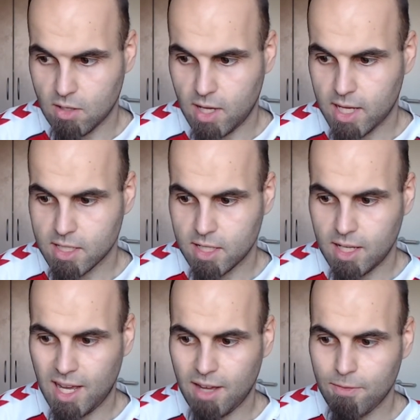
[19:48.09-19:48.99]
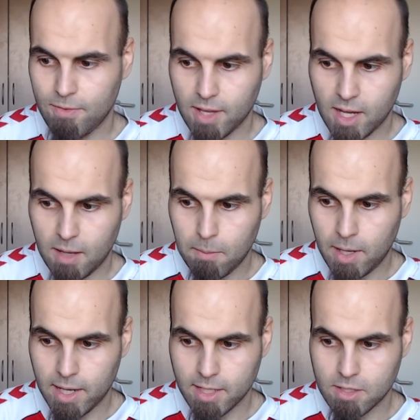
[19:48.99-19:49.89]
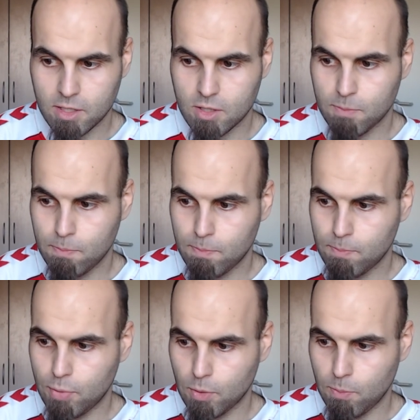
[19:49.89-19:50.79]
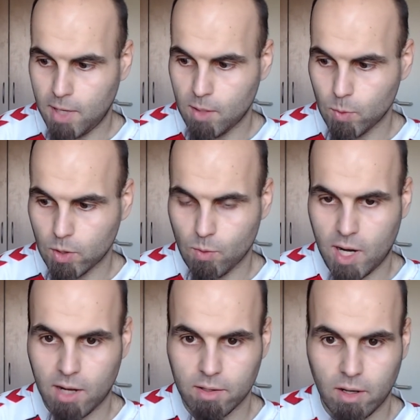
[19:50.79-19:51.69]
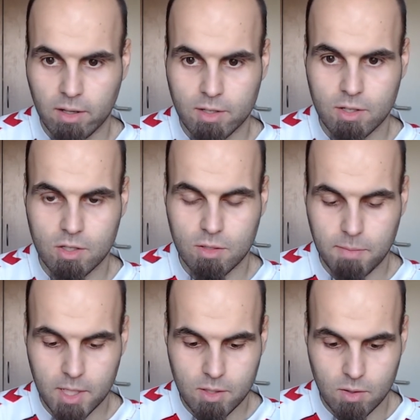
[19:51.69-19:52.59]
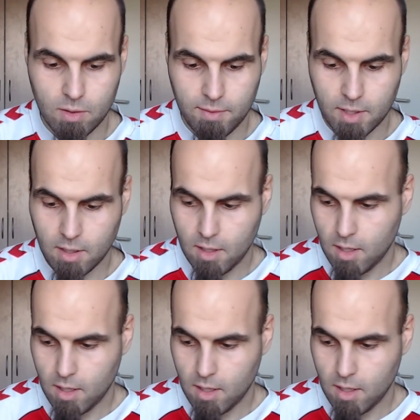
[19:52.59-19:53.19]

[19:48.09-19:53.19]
I think I might actually put mine with ground on it just to make sure of it.